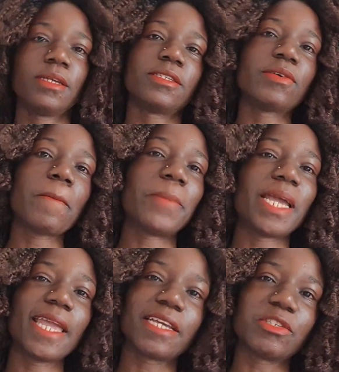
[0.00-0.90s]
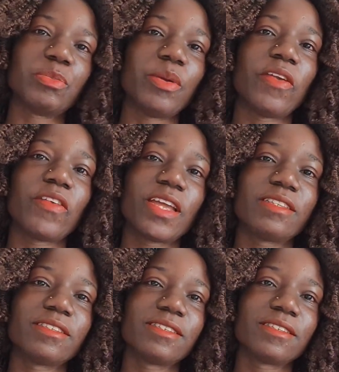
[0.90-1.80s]
So my
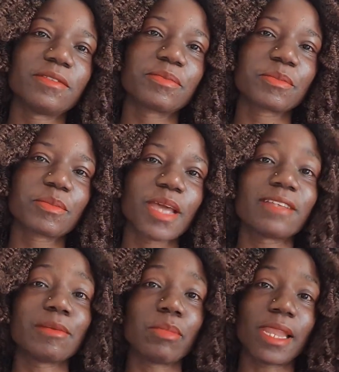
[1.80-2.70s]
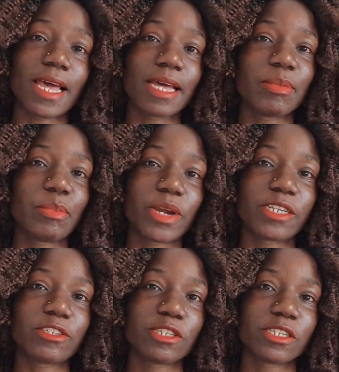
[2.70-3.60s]
experience as a black
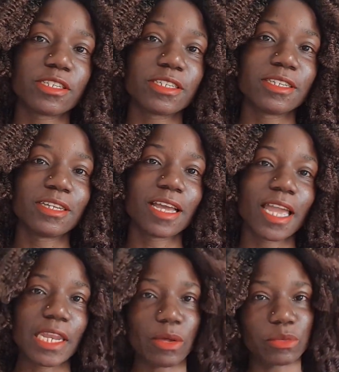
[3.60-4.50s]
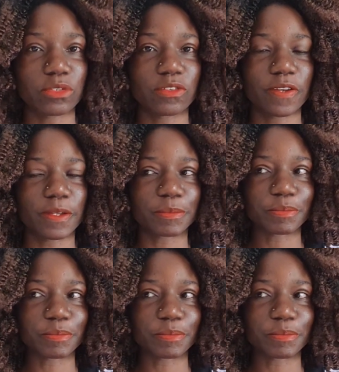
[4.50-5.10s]
person in Austria.